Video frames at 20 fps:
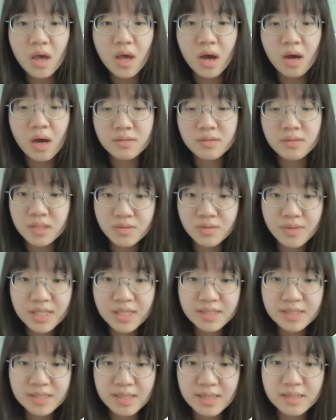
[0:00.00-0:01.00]
on the
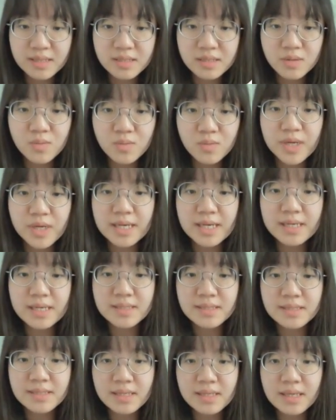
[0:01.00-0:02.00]
right side we
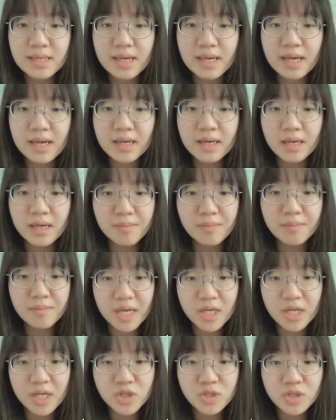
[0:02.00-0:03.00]
can see an
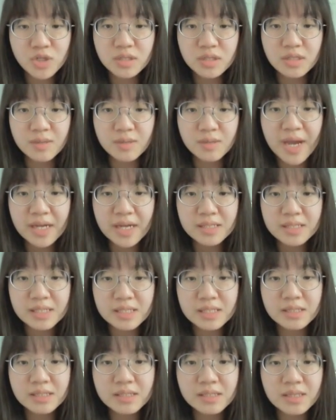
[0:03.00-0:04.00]
image
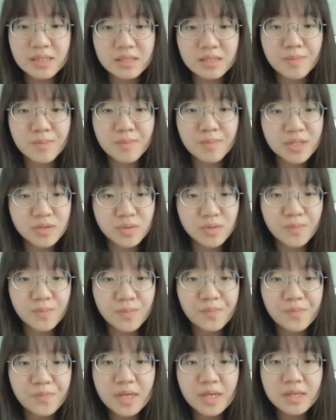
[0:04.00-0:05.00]
depicting this battle
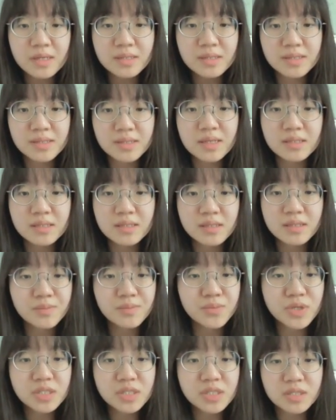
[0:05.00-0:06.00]
that the
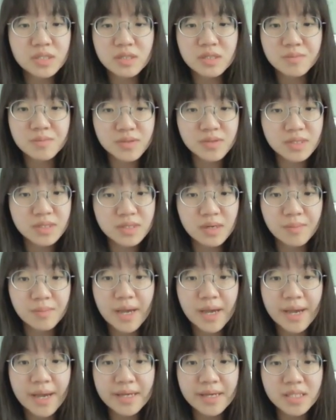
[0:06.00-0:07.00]
British
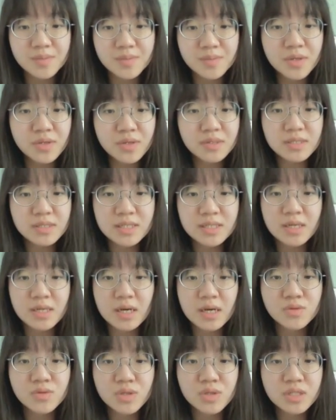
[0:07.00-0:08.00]
Museum has posted
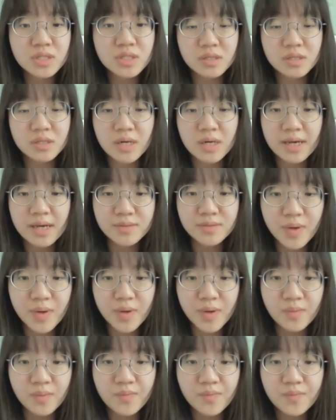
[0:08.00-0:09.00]
on Twitter as well.